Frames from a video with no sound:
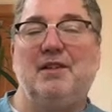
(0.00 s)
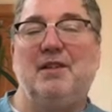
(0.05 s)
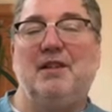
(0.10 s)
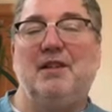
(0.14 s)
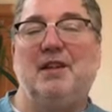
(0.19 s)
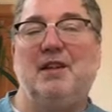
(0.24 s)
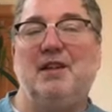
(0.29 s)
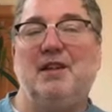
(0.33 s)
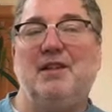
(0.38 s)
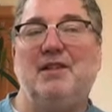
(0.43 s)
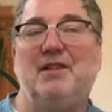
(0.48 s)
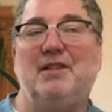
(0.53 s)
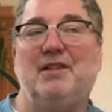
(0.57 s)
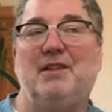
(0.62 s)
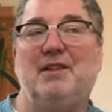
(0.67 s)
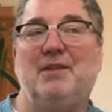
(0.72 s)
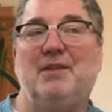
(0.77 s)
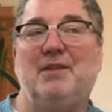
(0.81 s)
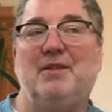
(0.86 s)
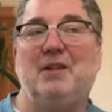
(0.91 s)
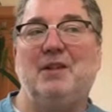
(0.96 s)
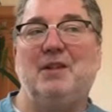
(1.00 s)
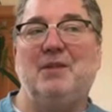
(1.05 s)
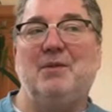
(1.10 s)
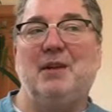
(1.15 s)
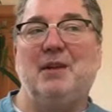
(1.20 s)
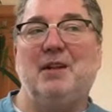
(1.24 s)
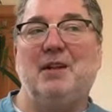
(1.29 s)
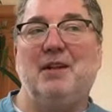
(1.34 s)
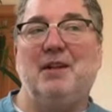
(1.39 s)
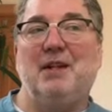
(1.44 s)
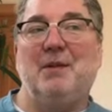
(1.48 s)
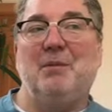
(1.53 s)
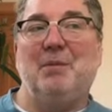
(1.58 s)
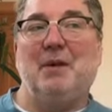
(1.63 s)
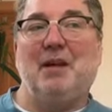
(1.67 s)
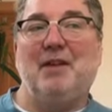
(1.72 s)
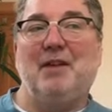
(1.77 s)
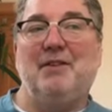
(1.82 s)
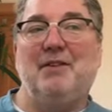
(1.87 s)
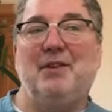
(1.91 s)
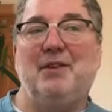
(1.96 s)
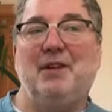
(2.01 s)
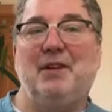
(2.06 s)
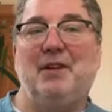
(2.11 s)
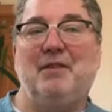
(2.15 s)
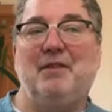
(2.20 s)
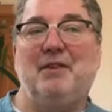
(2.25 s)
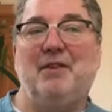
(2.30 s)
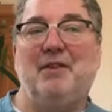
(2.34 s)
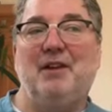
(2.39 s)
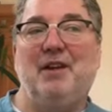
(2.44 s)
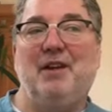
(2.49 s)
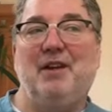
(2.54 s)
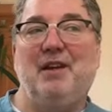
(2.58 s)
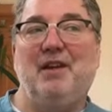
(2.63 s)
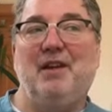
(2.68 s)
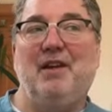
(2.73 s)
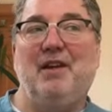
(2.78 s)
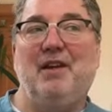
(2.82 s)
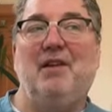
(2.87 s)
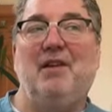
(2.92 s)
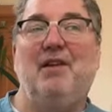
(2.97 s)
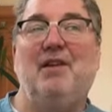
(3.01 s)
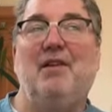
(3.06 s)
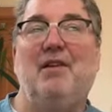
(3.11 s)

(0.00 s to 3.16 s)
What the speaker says: So now you start to realize why you need to balance your head over your neck